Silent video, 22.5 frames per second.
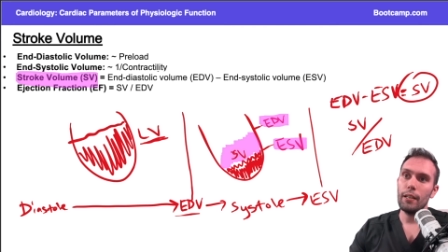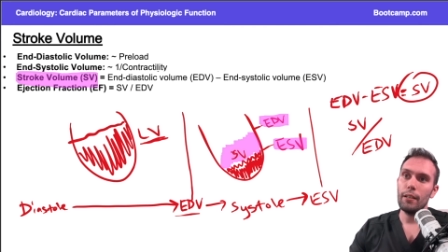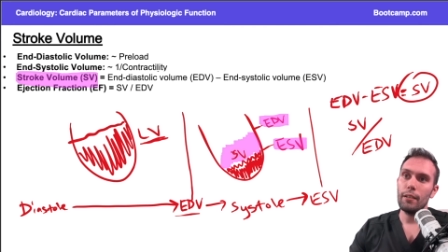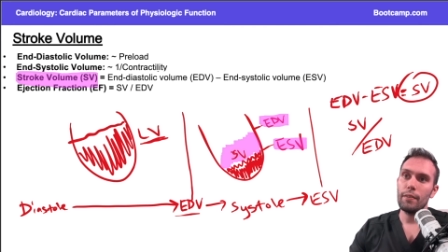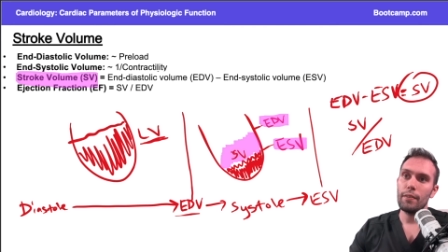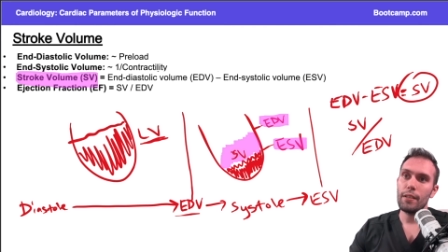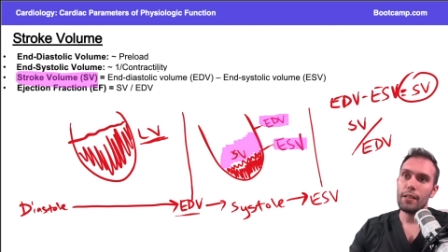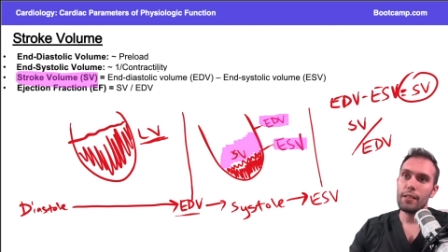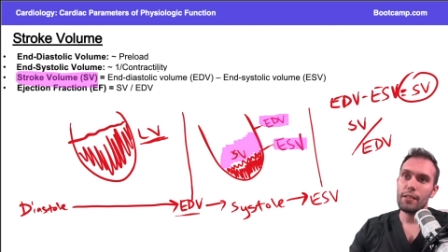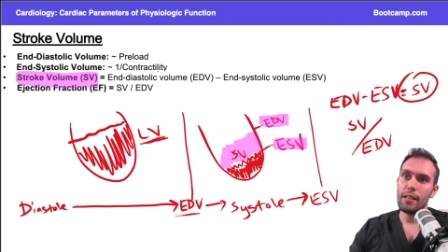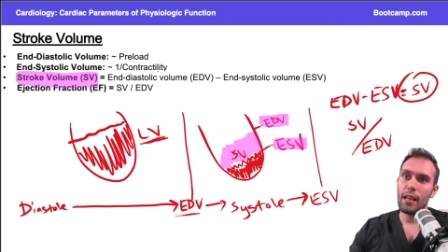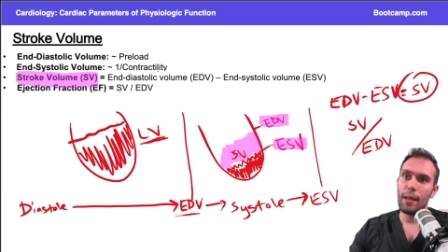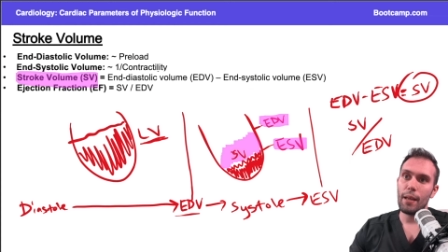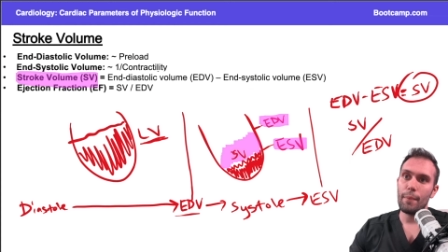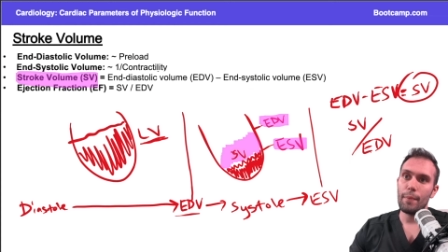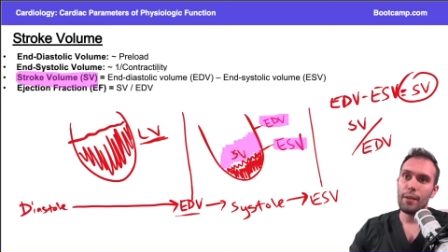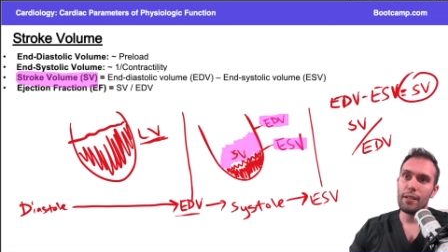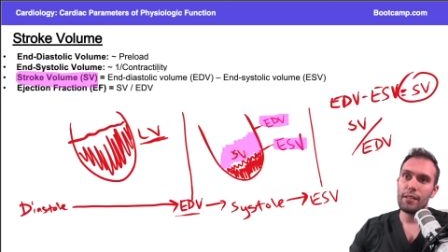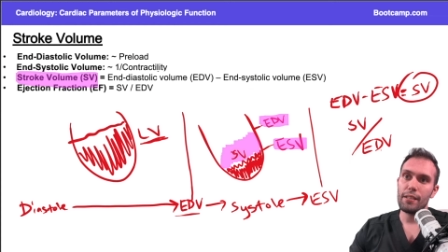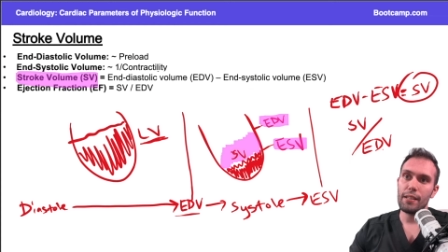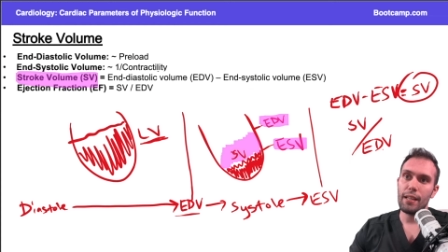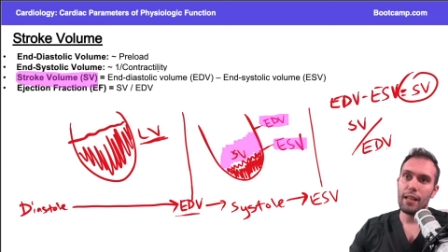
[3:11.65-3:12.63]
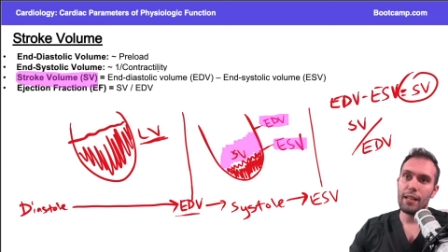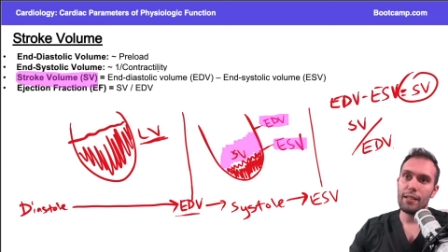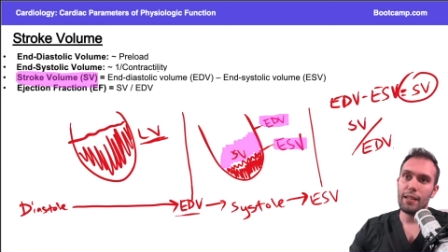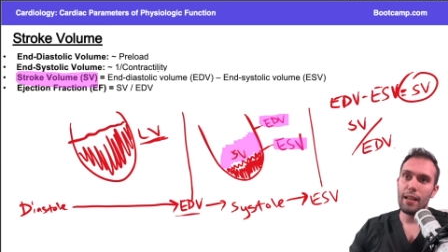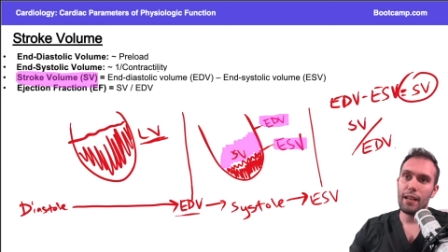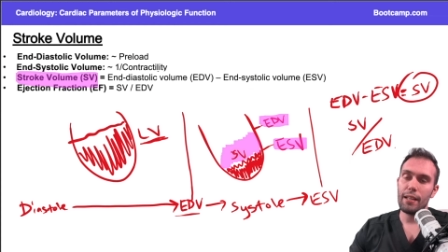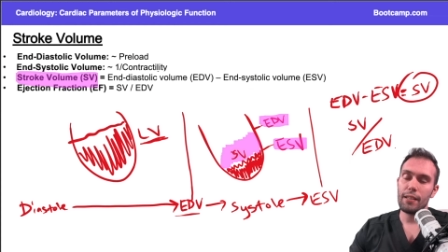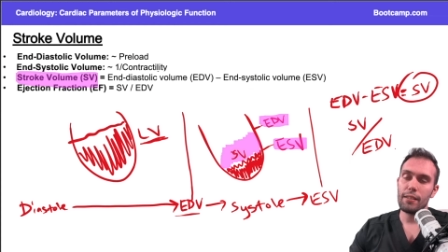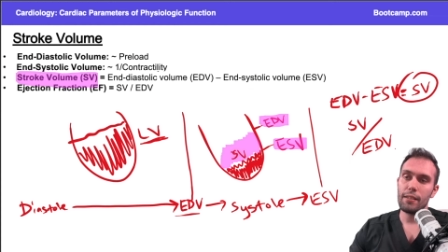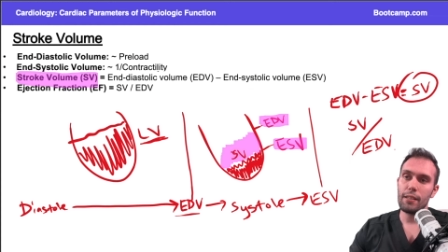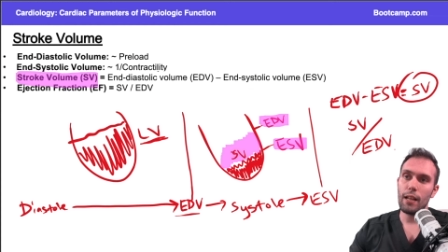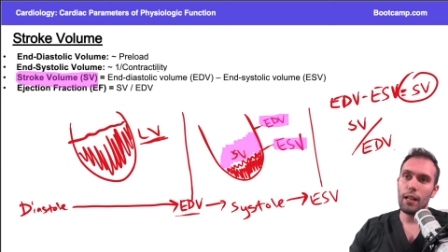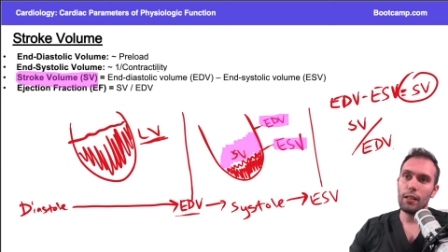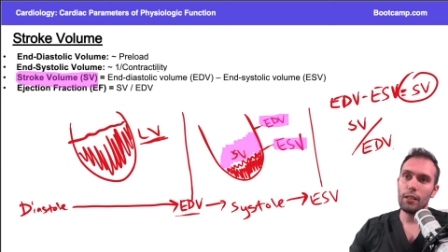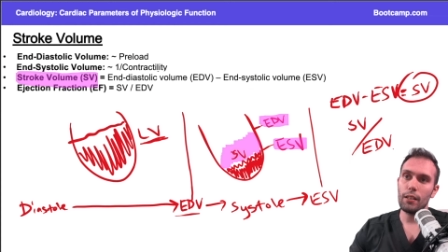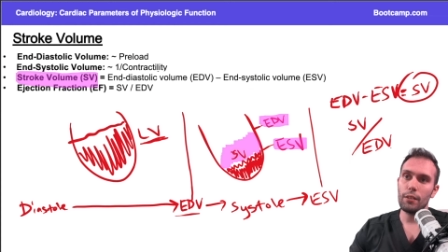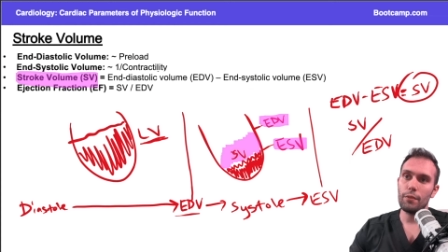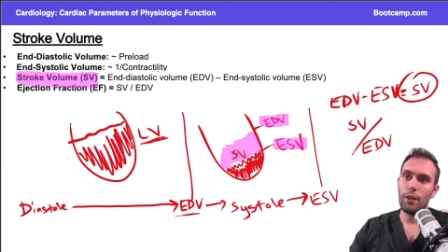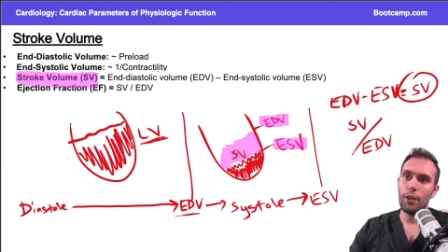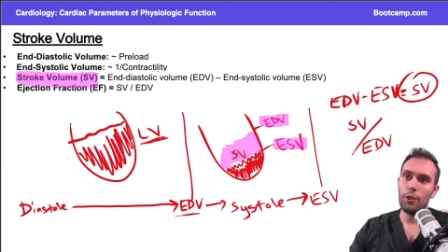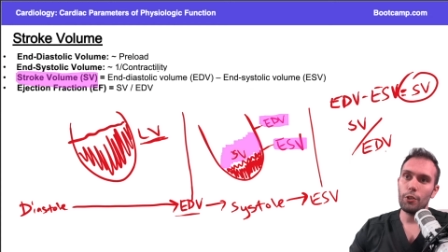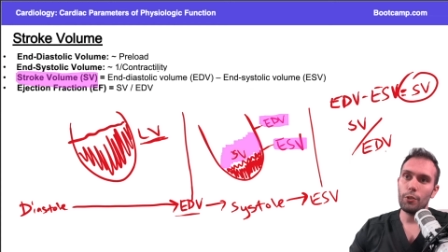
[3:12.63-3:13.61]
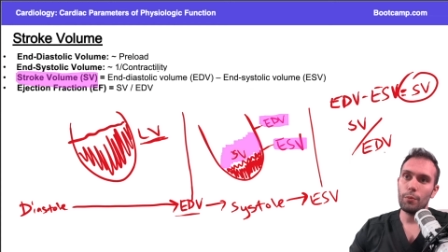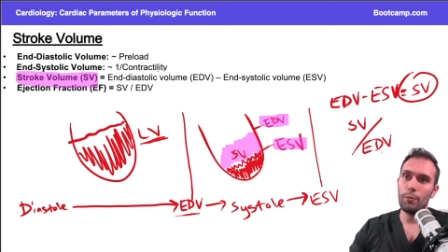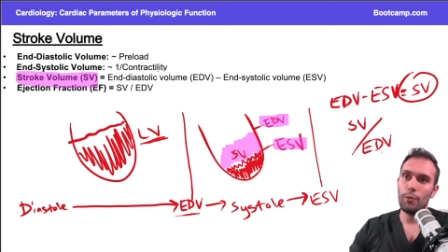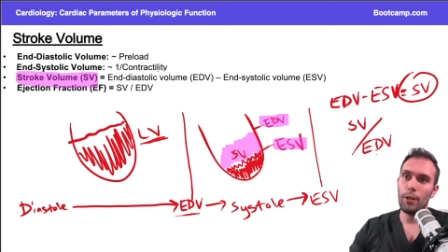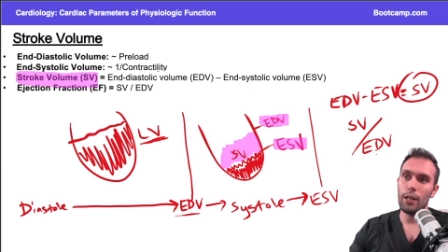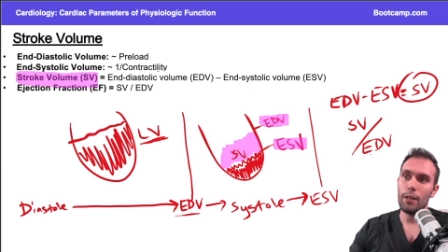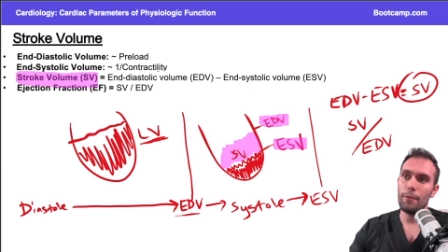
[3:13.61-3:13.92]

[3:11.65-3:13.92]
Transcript: the same as the end diastolic volume, right?